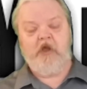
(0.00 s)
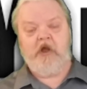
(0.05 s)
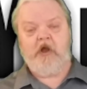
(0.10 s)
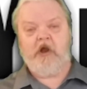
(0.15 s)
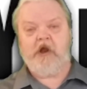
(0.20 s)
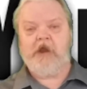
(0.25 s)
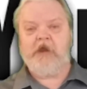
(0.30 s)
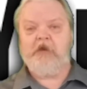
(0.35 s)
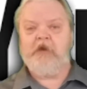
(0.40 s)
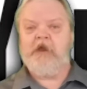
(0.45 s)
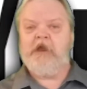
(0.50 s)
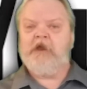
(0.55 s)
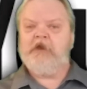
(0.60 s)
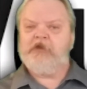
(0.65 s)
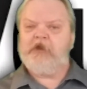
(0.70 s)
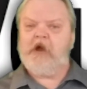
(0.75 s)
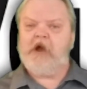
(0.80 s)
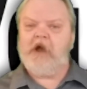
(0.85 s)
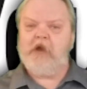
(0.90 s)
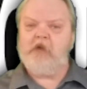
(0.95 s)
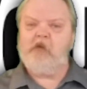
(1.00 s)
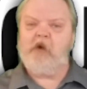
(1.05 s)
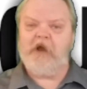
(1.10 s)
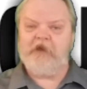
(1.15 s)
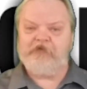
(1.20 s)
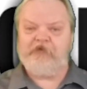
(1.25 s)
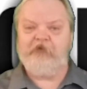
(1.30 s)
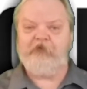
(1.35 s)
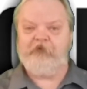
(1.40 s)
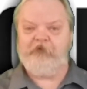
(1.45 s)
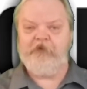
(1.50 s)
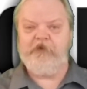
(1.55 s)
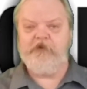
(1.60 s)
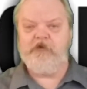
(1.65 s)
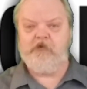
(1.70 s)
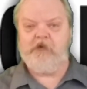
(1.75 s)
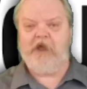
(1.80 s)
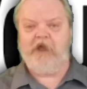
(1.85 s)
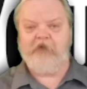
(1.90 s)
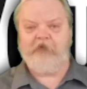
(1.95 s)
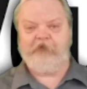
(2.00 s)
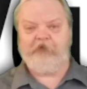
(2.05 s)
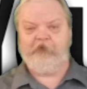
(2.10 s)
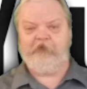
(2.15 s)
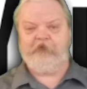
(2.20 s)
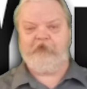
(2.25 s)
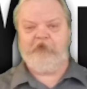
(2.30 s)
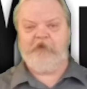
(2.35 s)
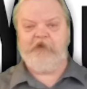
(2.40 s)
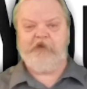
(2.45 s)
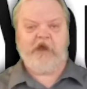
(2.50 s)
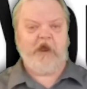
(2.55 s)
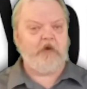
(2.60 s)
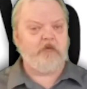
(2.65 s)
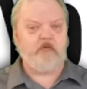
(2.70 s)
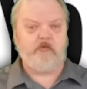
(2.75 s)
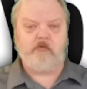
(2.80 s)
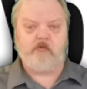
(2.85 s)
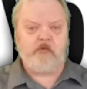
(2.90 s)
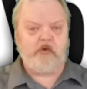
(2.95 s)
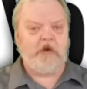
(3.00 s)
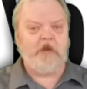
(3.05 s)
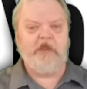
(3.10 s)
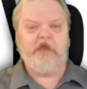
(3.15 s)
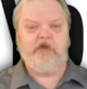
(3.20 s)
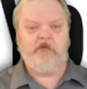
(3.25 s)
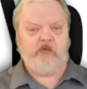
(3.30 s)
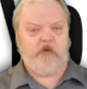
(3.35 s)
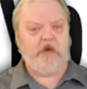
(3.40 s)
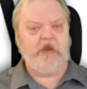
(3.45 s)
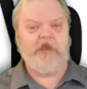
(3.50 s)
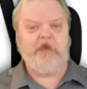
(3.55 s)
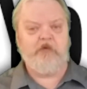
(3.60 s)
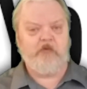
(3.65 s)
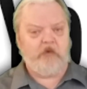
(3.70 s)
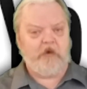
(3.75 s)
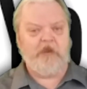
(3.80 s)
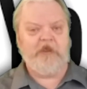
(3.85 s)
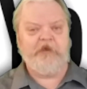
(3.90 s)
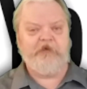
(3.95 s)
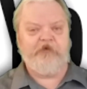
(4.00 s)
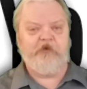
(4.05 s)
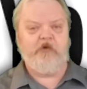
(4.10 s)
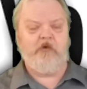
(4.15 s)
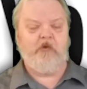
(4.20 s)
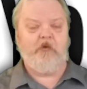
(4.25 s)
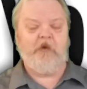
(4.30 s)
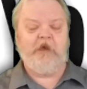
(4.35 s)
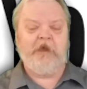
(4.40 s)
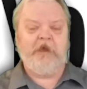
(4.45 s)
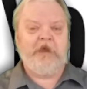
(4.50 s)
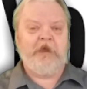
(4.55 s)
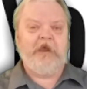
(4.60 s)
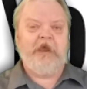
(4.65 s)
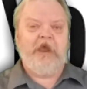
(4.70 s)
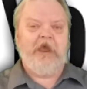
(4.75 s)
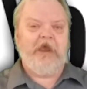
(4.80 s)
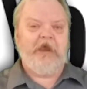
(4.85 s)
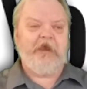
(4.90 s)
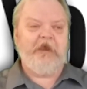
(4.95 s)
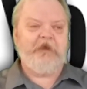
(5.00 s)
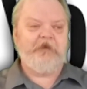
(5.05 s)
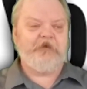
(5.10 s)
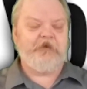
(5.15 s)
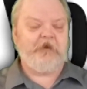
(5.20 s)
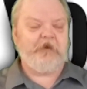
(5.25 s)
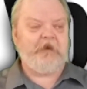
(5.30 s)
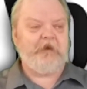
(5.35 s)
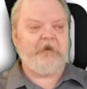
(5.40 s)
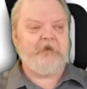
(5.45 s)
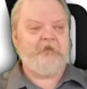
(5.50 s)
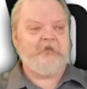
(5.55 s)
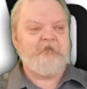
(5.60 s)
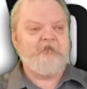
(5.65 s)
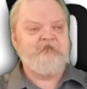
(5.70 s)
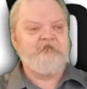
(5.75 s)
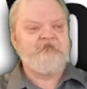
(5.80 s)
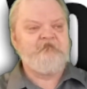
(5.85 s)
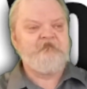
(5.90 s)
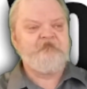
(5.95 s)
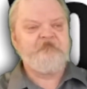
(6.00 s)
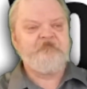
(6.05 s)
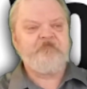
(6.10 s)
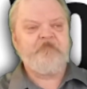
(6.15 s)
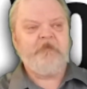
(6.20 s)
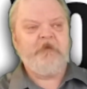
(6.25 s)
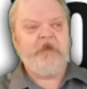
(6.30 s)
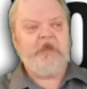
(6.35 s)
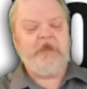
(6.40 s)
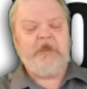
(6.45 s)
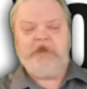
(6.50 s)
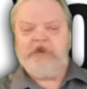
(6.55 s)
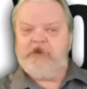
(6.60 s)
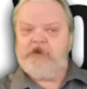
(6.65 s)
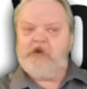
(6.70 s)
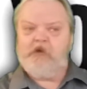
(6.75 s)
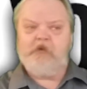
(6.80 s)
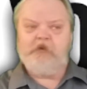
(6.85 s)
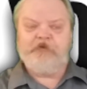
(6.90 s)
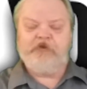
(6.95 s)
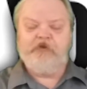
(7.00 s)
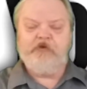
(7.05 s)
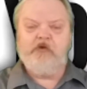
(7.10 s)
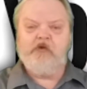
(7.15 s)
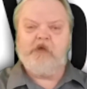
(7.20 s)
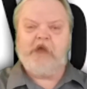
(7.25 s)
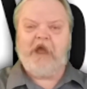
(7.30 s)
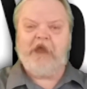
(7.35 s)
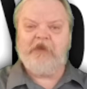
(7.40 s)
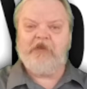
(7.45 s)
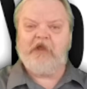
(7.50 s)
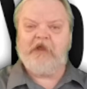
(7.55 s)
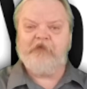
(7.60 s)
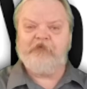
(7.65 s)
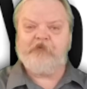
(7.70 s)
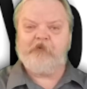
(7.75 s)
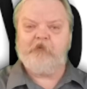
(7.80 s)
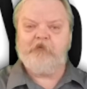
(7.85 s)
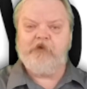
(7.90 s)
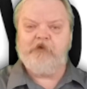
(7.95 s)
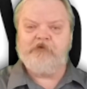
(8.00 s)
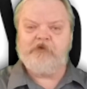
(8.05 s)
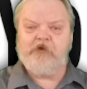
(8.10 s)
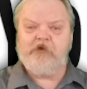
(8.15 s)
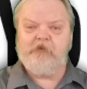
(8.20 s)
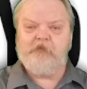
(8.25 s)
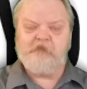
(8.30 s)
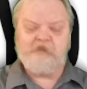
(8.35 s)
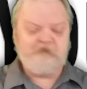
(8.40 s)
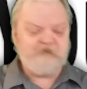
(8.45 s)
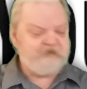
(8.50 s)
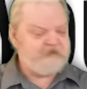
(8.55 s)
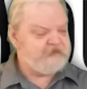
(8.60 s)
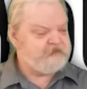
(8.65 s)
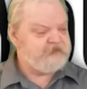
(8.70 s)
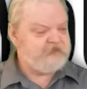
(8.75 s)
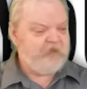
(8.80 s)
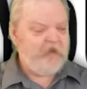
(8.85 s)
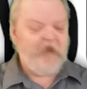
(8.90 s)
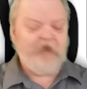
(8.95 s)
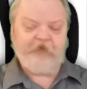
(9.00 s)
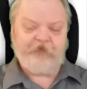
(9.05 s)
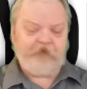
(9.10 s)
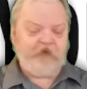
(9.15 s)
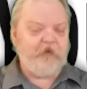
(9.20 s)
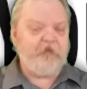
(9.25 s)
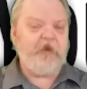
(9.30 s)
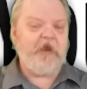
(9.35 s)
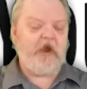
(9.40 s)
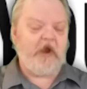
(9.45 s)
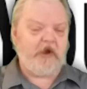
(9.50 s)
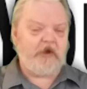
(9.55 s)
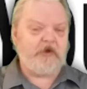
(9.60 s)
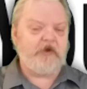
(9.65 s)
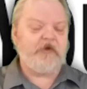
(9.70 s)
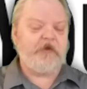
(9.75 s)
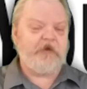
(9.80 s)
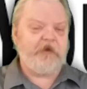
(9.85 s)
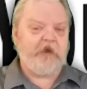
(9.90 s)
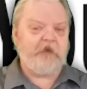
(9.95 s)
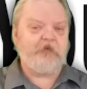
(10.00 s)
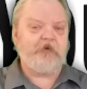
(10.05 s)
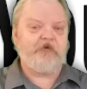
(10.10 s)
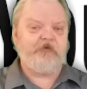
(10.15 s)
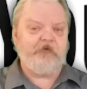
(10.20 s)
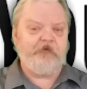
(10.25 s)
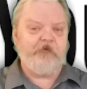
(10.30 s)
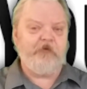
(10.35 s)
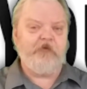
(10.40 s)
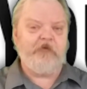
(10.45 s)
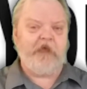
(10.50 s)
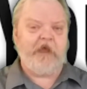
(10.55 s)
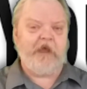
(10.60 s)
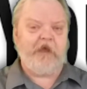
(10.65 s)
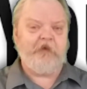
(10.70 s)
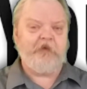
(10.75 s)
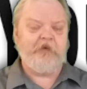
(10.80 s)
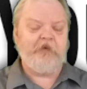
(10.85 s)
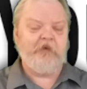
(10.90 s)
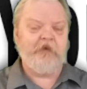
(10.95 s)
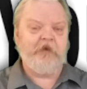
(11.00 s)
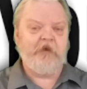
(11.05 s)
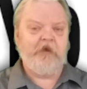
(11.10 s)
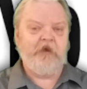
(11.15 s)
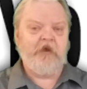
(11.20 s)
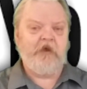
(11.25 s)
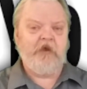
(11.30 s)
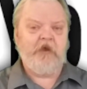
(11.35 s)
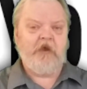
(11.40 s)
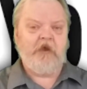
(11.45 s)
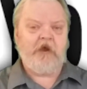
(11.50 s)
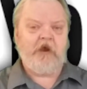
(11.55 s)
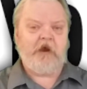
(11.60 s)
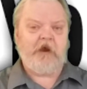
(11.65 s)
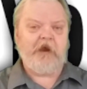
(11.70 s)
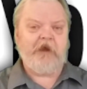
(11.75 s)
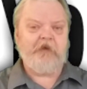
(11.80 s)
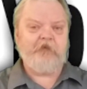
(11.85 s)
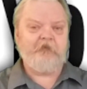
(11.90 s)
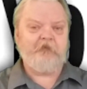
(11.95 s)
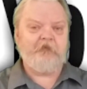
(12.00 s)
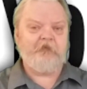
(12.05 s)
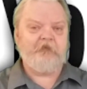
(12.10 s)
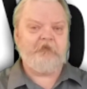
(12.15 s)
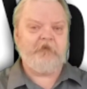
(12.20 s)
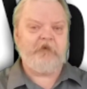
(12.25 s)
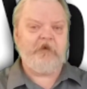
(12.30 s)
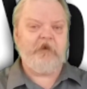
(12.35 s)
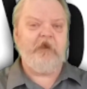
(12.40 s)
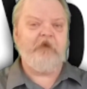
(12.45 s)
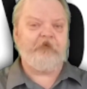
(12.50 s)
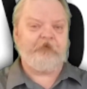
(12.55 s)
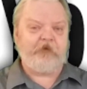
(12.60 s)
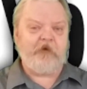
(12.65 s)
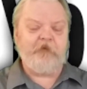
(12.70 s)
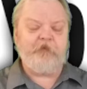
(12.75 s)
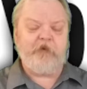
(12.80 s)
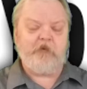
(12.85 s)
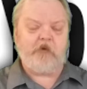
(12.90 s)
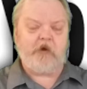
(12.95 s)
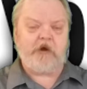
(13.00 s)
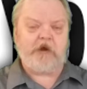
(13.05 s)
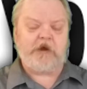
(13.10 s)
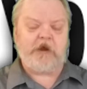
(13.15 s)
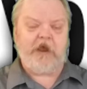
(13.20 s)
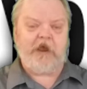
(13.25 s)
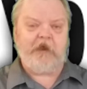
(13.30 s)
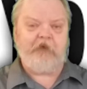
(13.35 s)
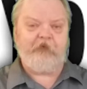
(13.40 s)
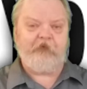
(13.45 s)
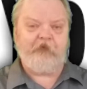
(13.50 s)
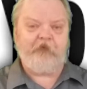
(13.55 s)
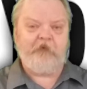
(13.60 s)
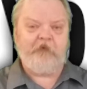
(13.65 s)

All right? Now, I want to see you guys succeed. I really, really, really do. And, you know, with the new guidelines from YouTube, it's going to be harder than ever to do that. All right? It's going to be work, guys.